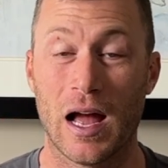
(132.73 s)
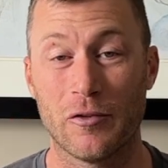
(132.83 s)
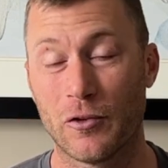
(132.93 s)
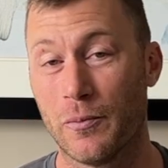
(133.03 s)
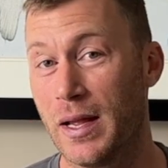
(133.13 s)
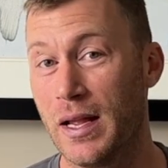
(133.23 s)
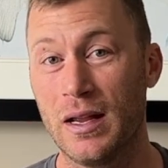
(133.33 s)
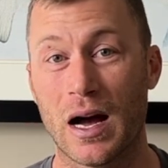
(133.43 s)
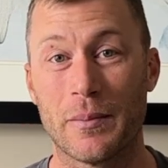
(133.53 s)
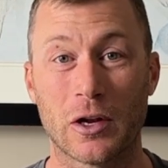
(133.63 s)
For me,
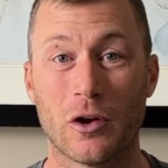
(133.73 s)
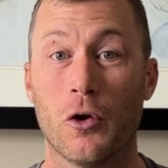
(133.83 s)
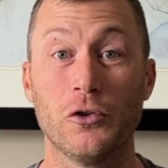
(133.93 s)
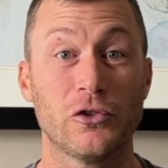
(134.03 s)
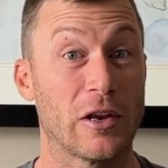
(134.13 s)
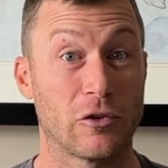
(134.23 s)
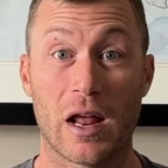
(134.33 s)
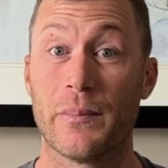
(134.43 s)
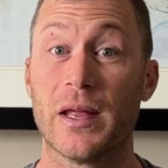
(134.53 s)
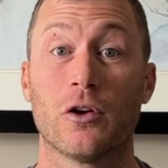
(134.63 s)
I'm a coach. I try
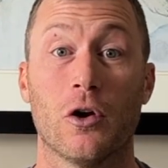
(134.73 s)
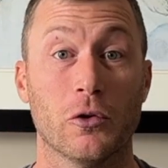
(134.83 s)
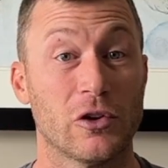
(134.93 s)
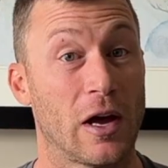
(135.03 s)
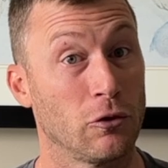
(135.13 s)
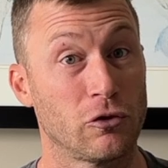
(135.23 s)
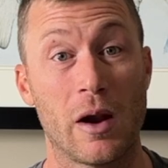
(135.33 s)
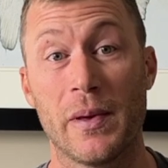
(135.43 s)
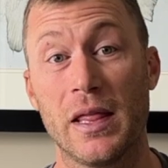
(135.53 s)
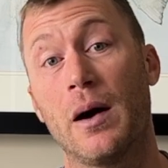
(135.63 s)
to be a coach. I don't try
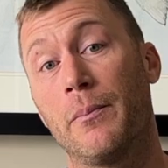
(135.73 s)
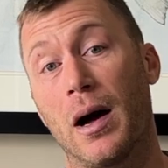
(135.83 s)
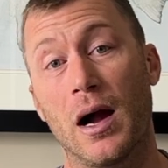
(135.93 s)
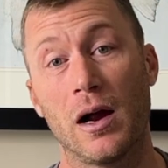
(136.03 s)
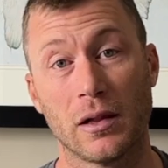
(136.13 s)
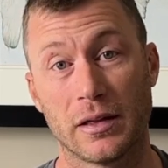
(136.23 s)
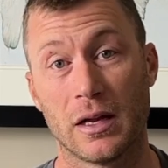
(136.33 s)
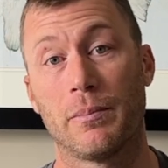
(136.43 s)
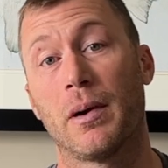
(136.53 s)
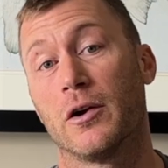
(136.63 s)
to be the umpire. Let the
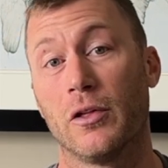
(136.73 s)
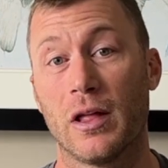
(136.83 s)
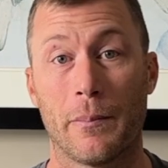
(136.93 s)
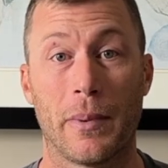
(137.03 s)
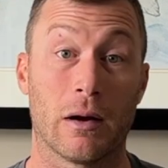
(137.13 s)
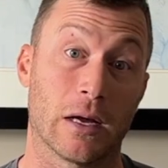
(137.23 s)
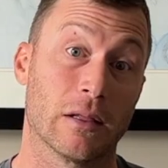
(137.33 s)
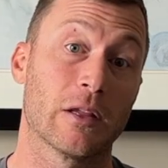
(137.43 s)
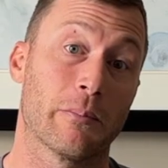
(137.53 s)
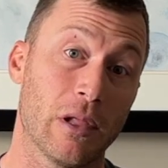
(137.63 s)
umpire do the umpiring. I
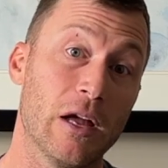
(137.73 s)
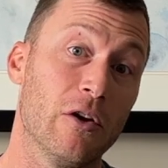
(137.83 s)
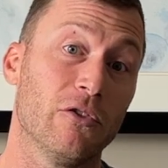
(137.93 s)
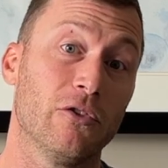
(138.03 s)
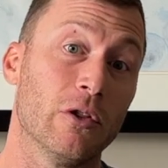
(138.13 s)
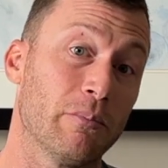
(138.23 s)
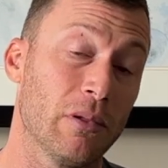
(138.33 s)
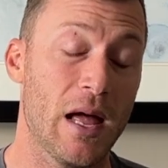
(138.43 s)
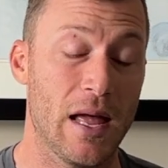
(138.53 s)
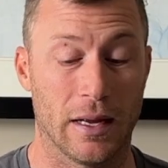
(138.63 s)
let the players do the
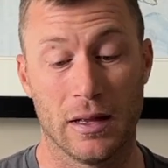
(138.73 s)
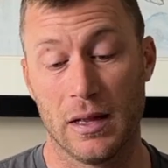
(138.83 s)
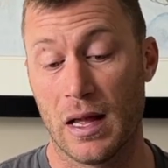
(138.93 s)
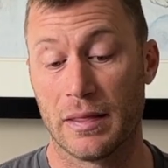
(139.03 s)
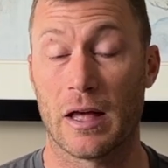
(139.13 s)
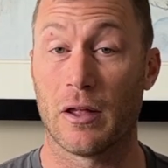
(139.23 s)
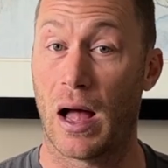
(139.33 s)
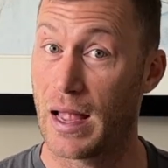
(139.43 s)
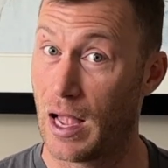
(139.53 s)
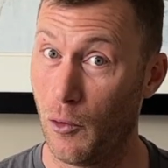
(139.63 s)
playing. Now,
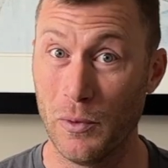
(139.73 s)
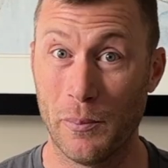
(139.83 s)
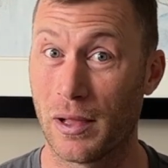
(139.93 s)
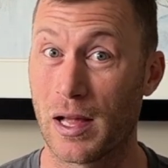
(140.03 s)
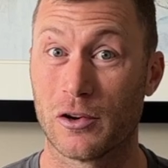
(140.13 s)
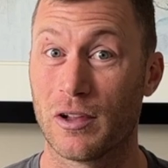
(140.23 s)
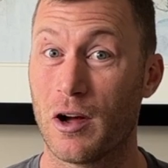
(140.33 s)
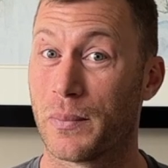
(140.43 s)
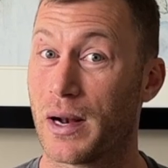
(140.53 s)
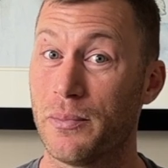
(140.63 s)
I help the players
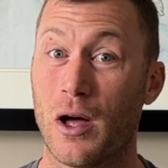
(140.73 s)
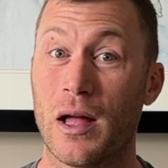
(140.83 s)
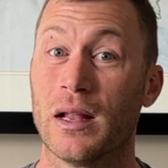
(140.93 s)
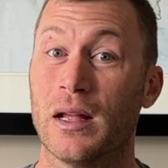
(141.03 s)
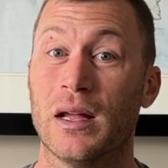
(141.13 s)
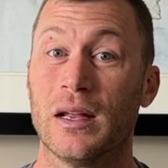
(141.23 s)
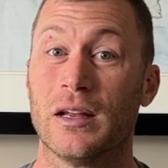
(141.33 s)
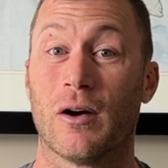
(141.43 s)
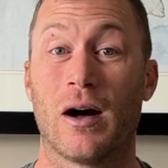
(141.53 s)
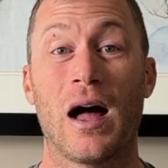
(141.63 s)
out, but I'm not, you
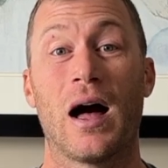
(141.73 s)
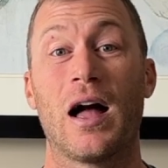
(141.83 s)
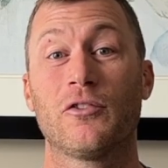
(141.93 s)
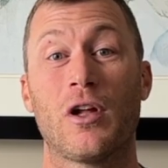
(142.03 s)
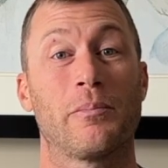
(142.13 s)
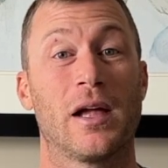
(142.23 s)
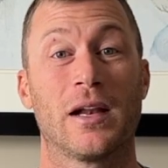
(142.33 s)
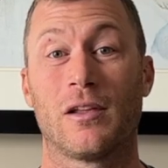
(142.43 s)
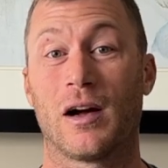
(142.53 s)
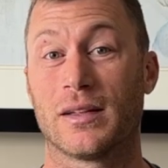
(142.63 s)
know, I stopped playing
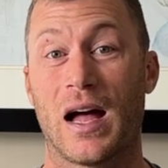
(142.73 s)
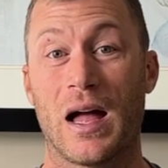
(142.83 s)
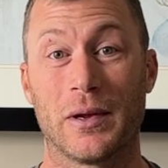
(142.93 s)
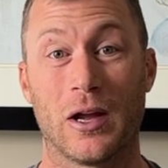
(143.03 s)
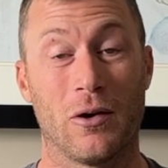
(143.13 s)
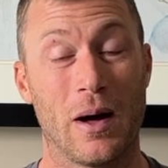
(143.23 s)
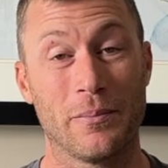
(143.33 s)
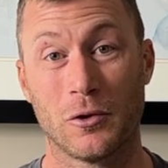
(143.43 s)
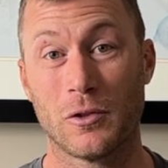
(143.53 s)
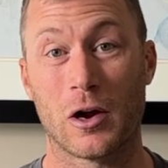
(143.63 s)
a long time ago. I'm
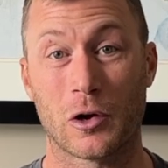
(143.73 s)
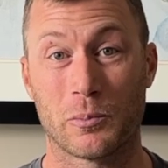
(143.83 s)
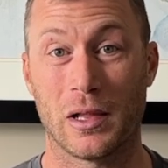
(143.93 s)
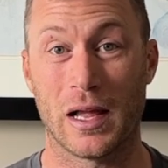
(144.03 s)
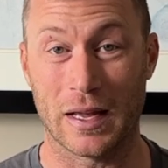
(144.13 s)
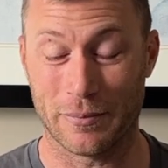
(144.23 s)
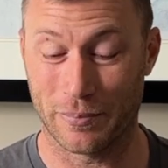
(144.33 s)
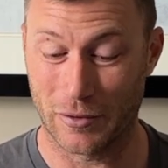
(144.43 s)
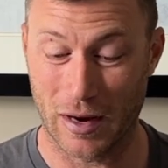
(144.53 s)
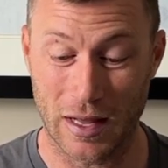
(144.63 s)
no longer playing,
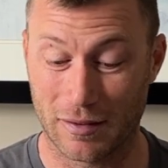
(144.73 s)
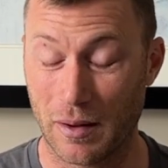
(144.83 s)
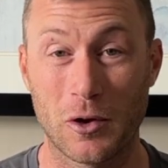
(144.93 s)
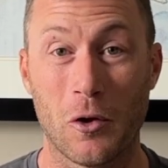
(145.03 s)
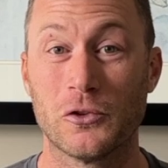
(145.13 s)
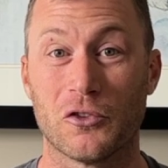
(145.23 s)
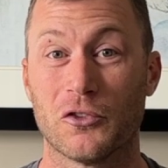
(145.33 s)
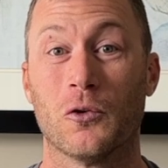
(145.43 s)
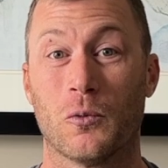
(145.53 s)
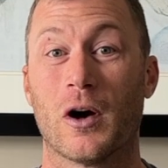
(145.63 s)
right? And some coaches
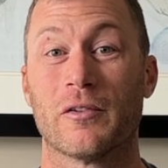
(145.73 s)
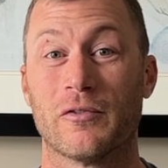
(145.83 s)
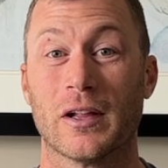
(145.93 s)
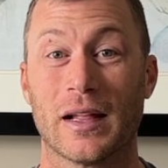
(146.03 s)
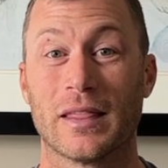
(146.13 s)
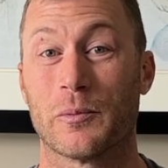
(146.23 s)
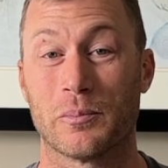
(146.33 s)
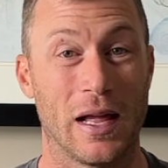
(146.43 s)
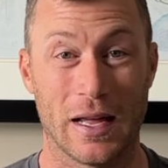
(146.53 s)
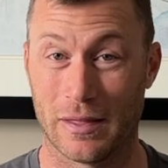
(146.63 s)
still want to feel like they're
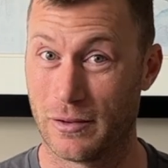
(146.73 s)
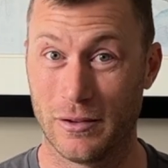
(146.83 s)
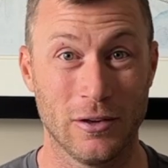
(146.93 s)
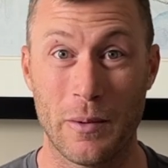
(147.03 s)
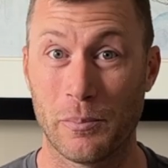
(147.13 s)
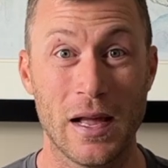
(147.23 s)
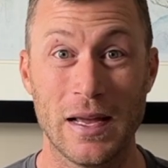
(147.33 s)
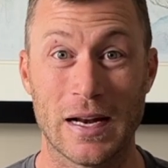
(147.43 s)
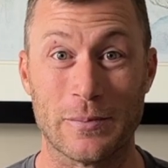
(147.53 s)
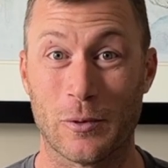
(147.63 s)
playing. you're not playing
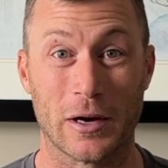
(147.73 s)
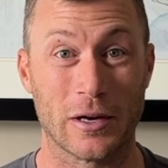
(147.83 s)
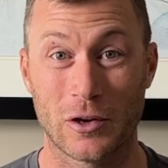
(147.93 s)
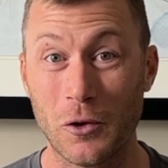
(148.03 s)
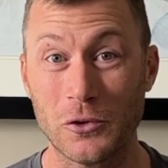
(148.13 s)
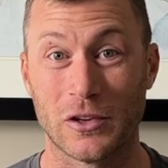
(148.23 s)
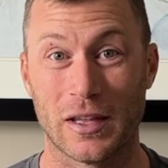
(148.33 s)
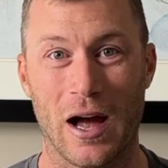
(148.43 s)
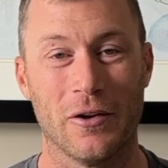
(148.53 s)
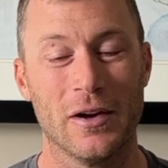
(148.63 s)
anymore. You're coaching
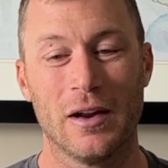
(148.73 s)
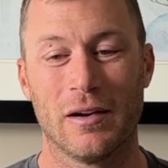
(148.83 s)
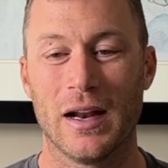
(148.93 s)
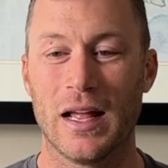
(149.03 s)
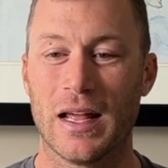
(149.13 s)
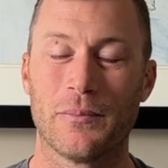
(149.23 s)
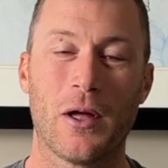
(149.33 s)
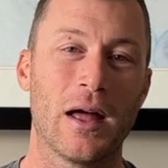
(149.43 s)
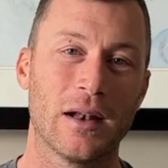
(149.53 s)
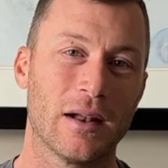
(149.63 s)
now, right? And I'm
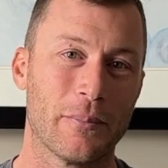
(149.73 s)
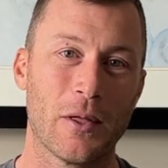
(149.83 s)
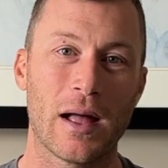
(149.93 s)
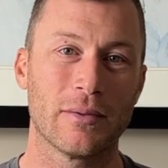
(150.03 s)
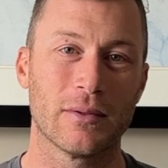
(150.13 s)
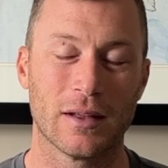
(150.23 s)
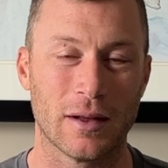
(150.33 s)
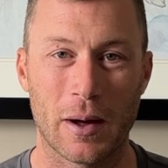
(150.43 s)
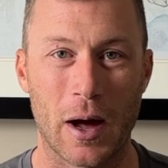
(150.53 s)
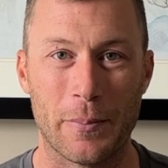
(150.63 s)
not, I'm not
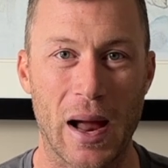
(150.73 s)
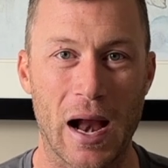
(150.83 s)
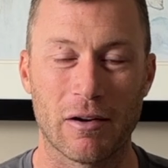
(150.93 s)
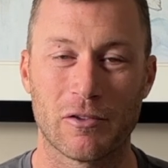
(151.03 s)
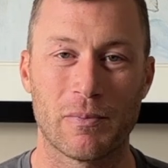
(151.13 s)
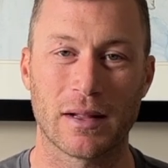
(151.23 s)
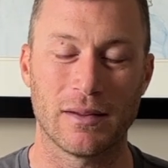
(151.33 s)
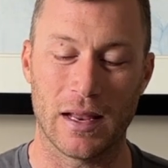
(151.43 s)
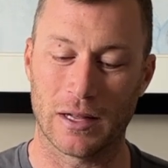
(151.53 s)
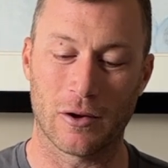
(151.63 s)
uh, a parent
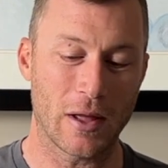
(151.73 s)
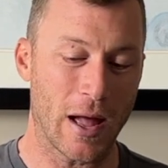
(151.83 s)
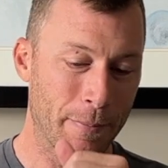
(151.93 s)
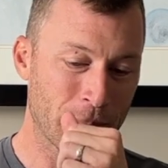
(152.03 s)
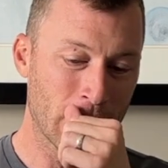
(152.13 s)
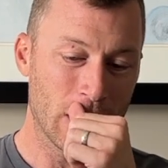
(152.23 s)
spectating, okay?